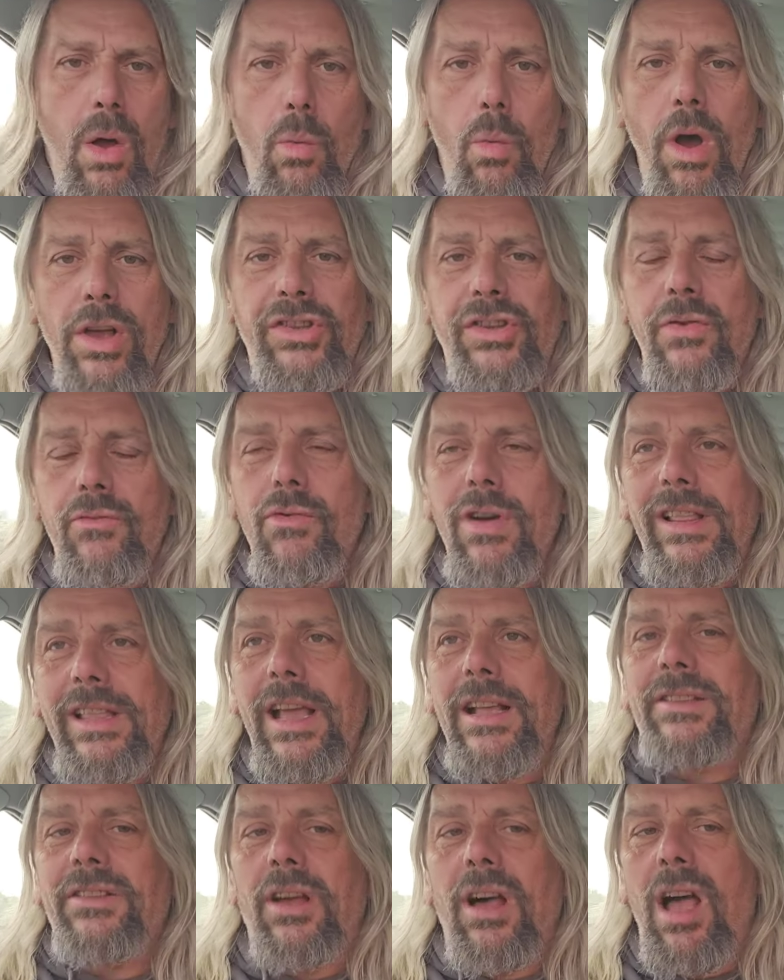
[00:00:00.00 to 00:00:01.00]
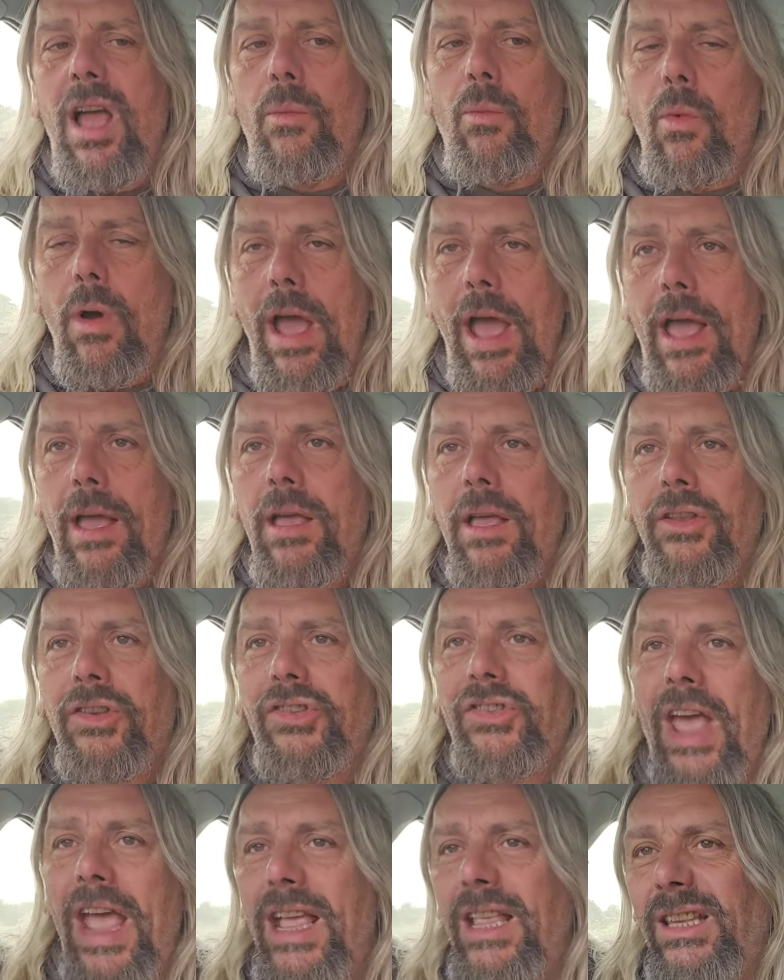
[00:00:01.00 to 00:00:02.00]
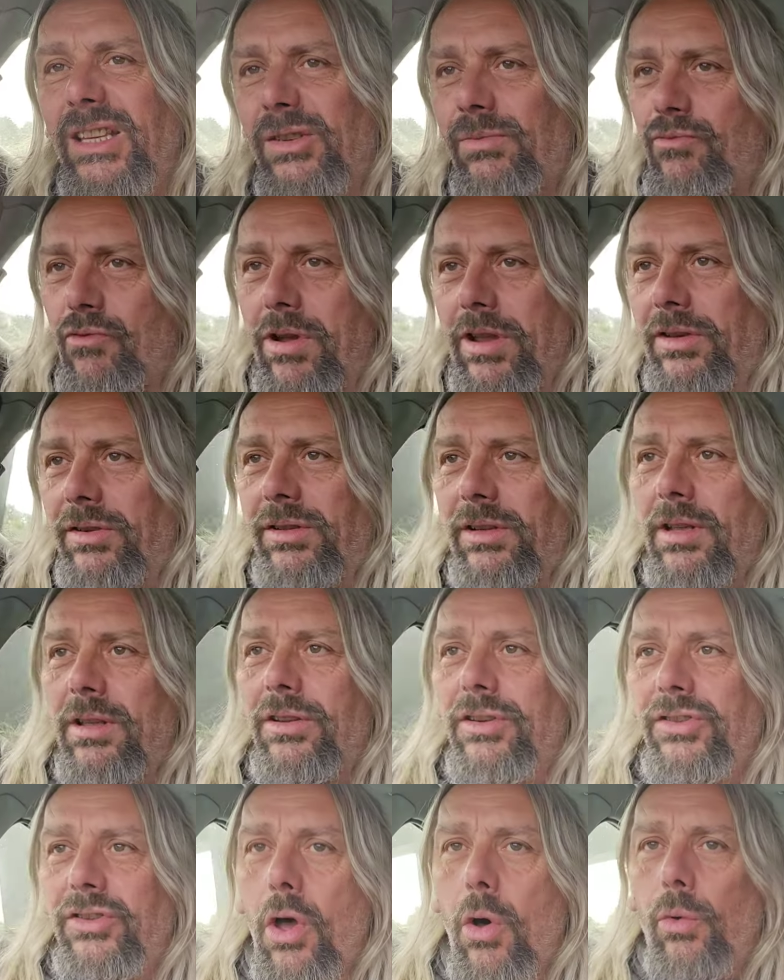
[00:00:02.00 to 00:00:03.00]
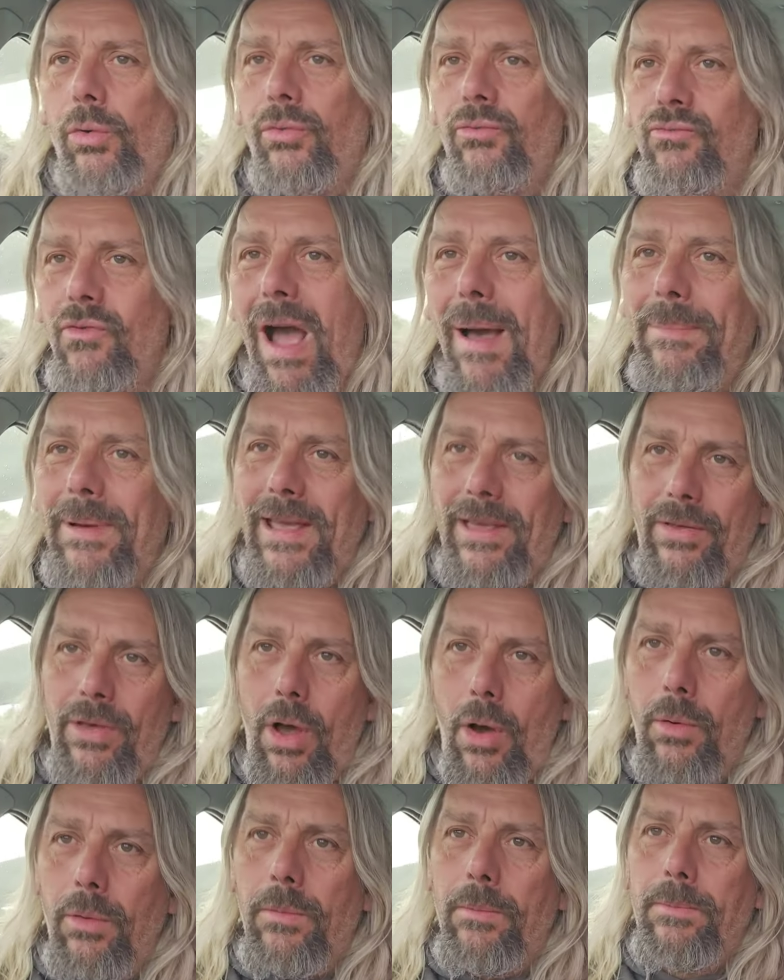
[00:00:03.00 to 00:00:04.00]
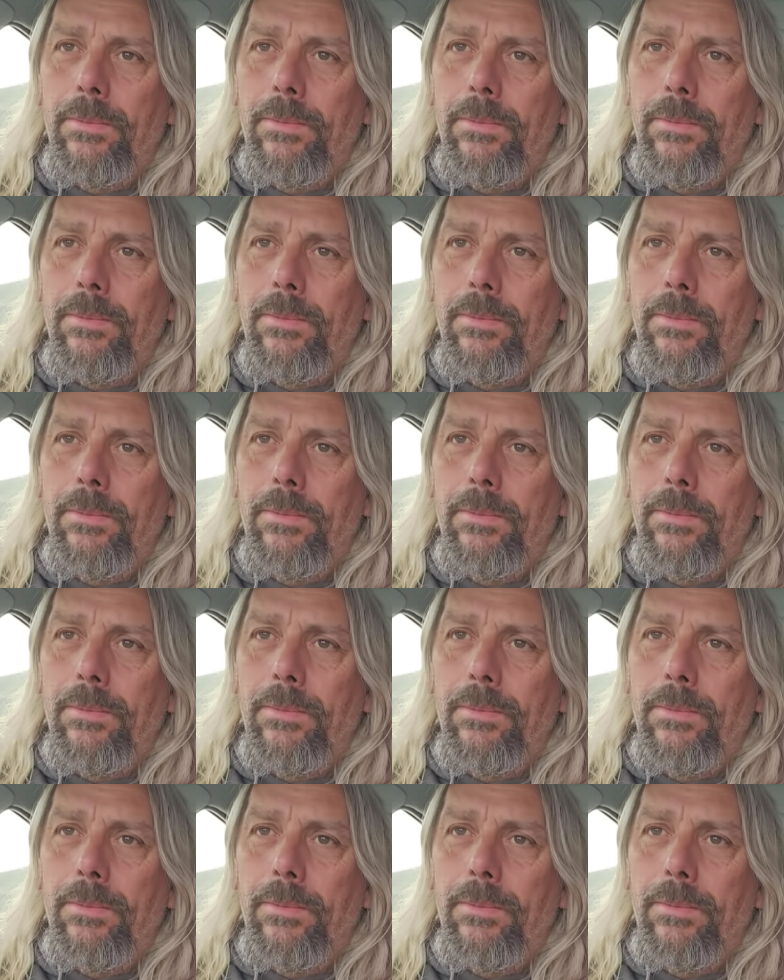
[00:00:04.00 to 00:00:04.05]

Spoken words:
Was there really a time where Sainsbury's sold rabbit though?